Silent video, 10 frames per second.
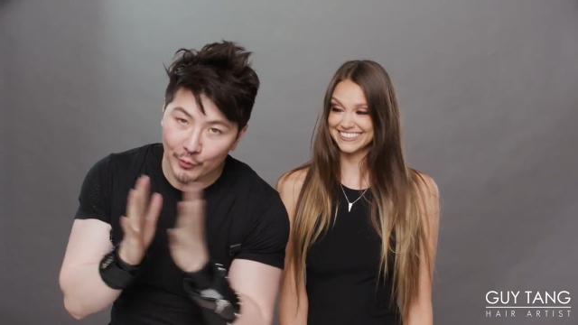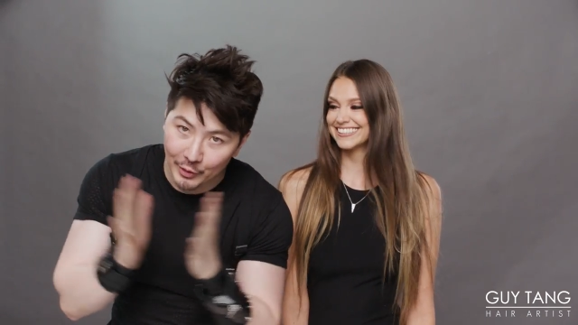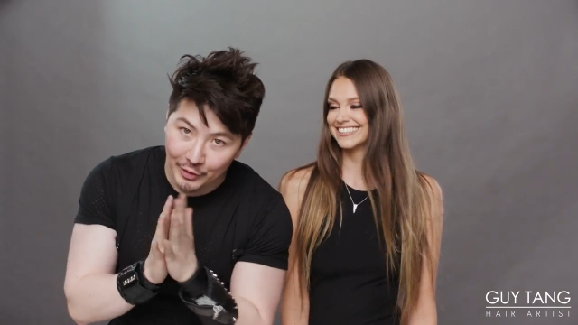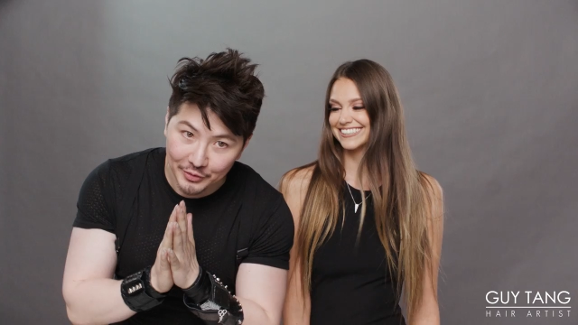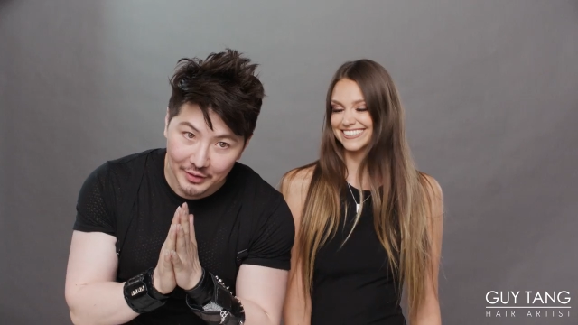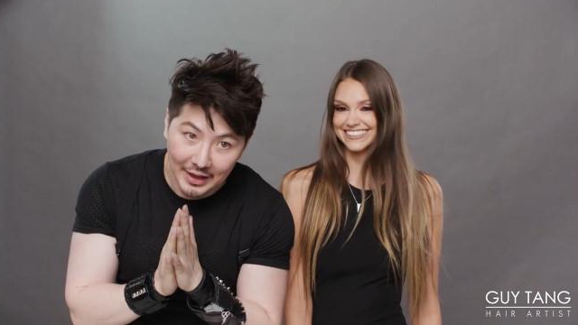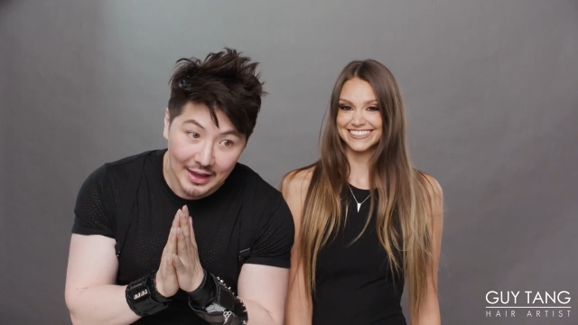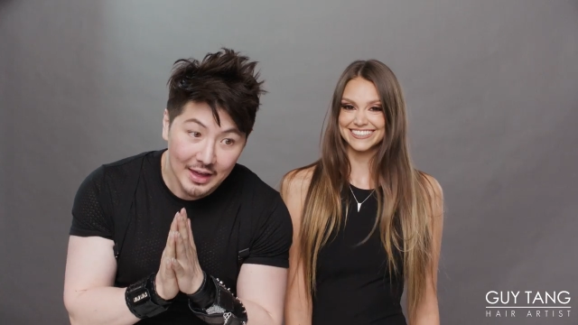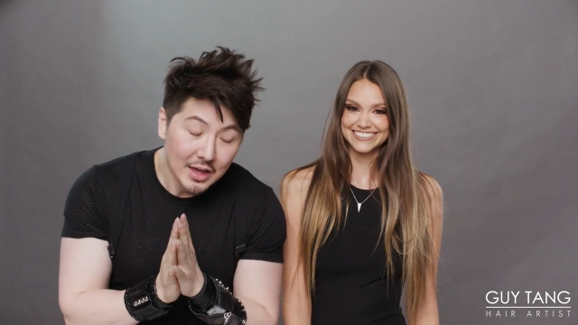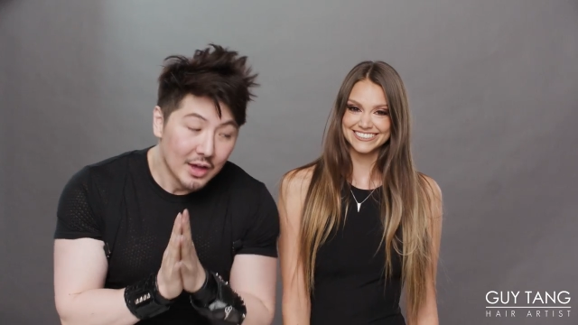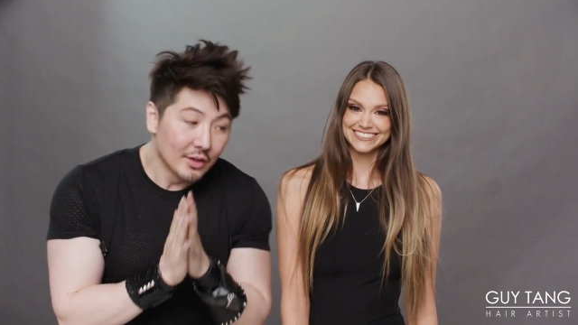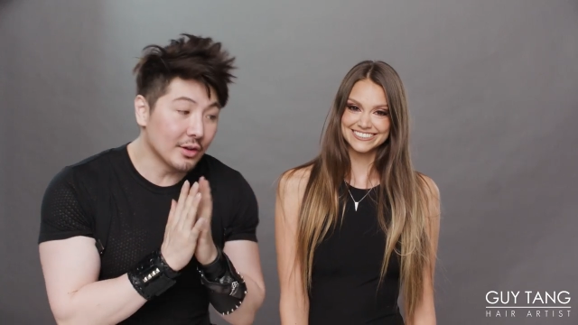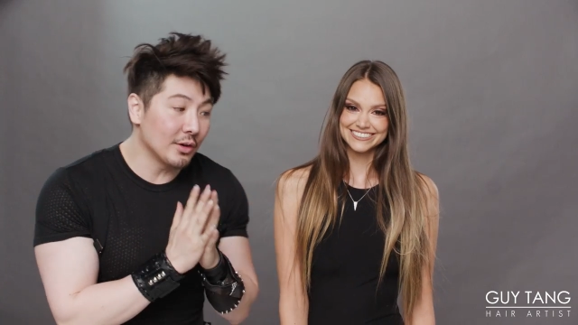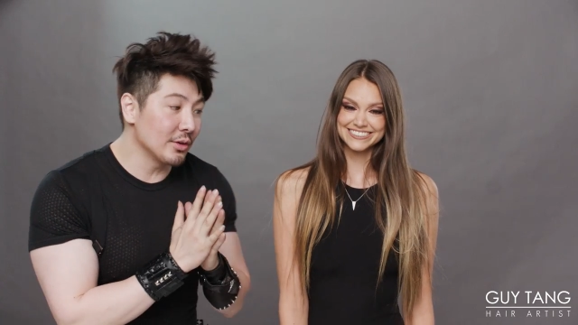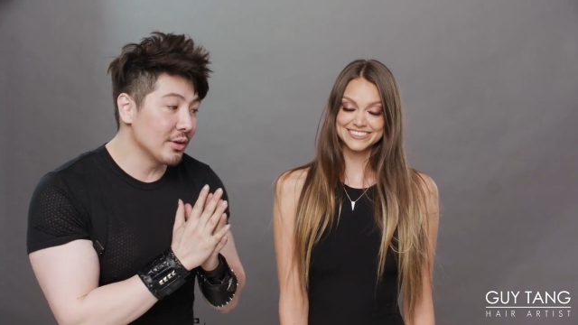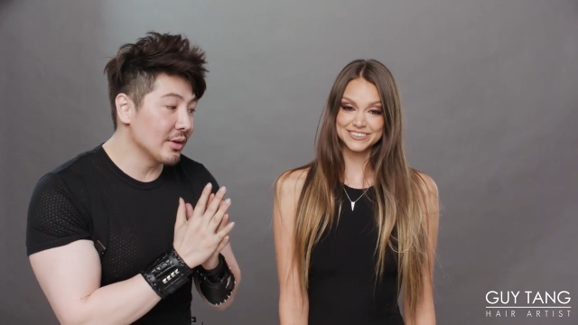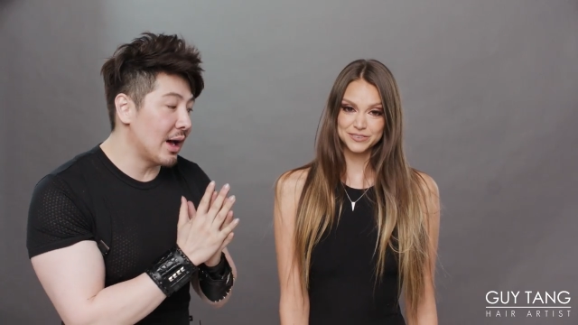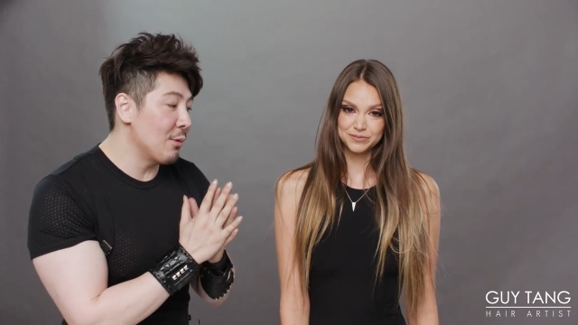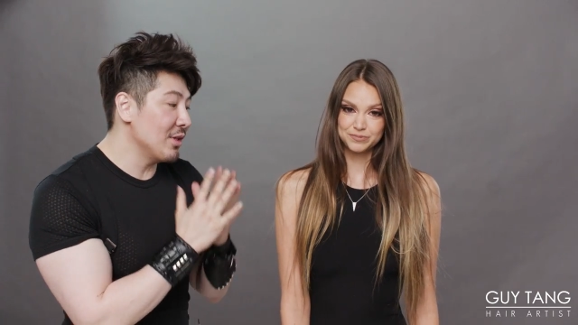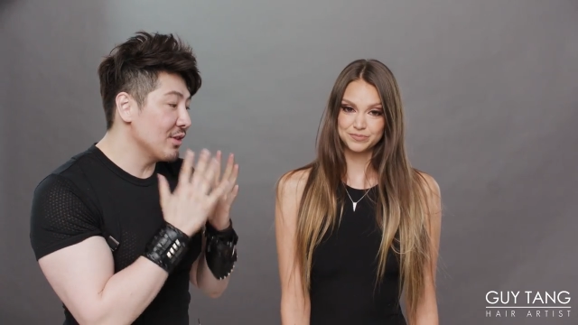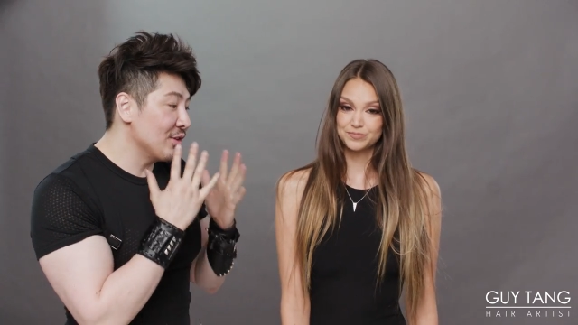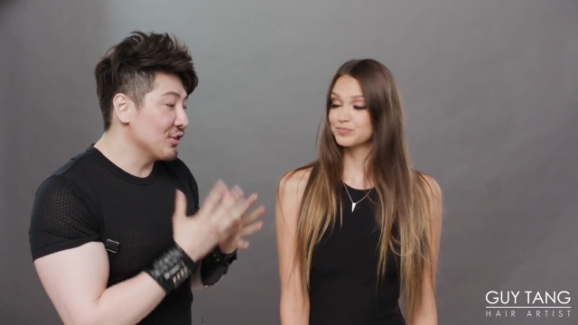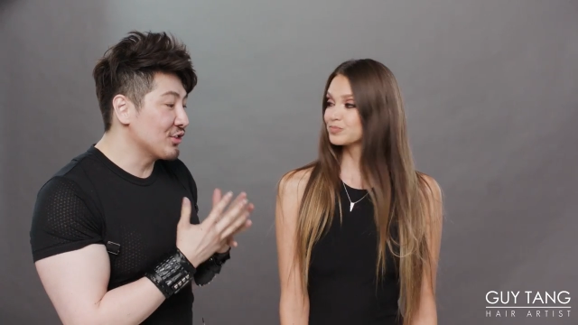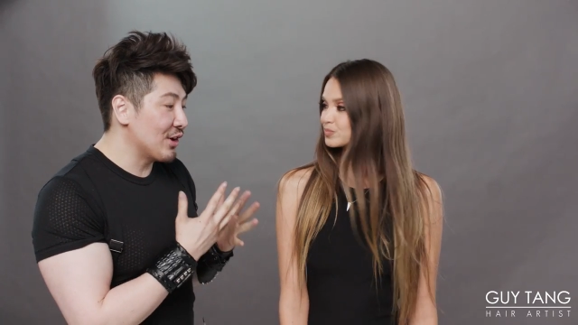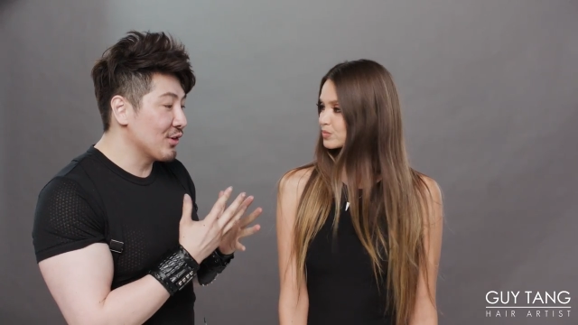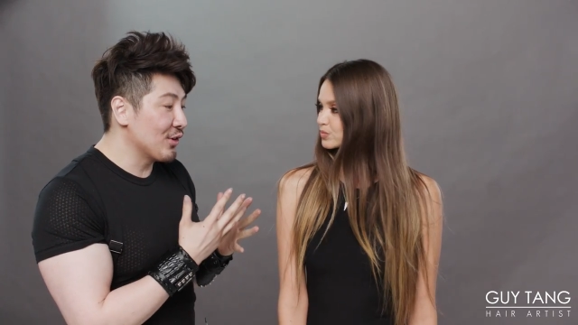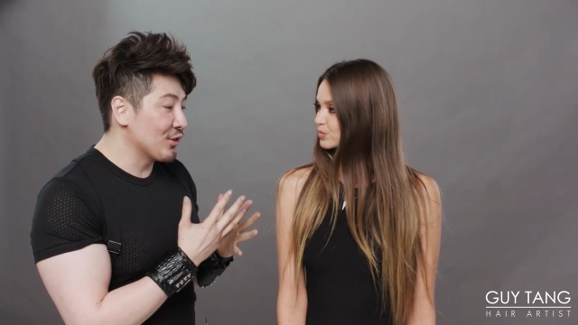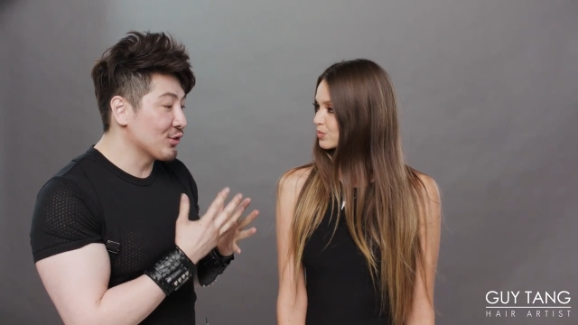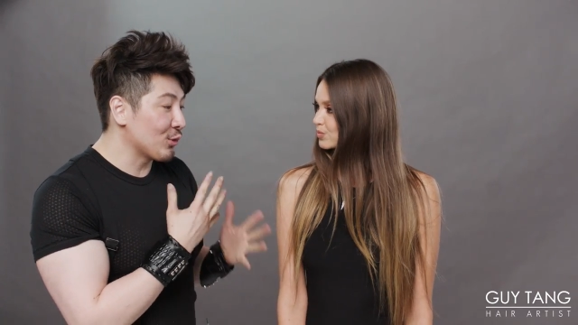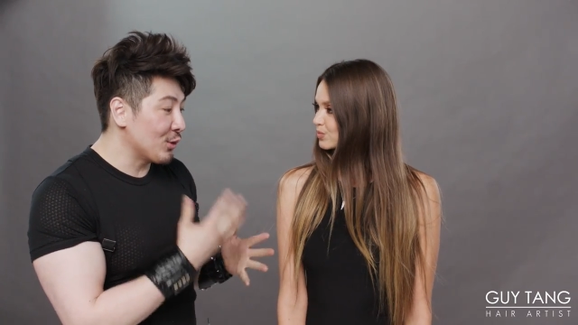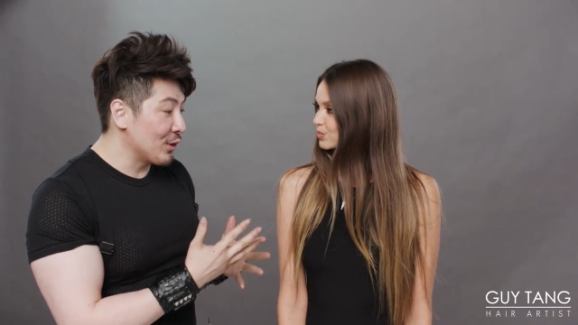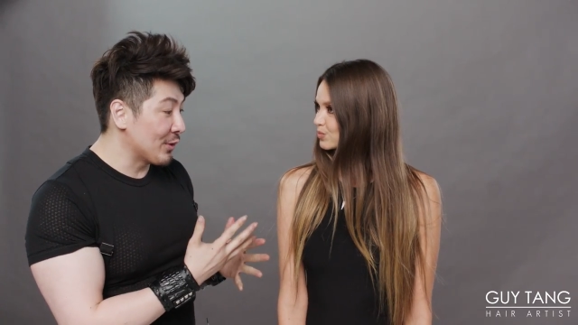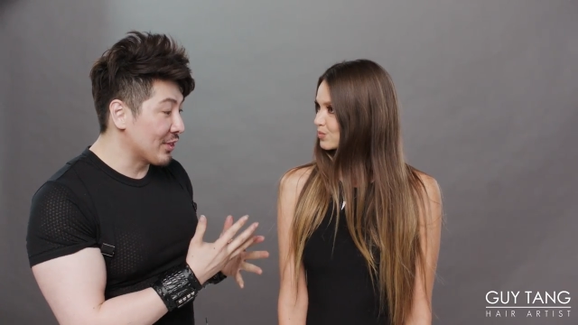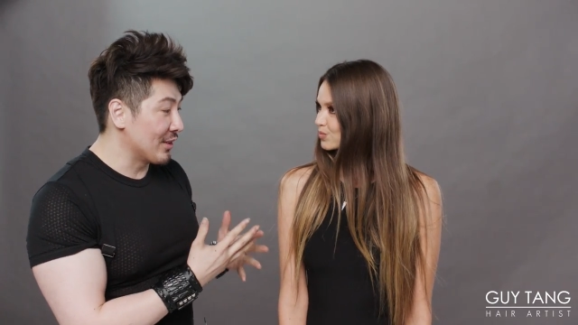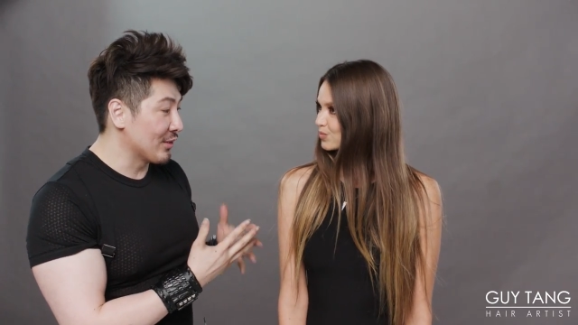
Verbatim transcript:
Speaker 1: use foils, okay? So I want you to share your story with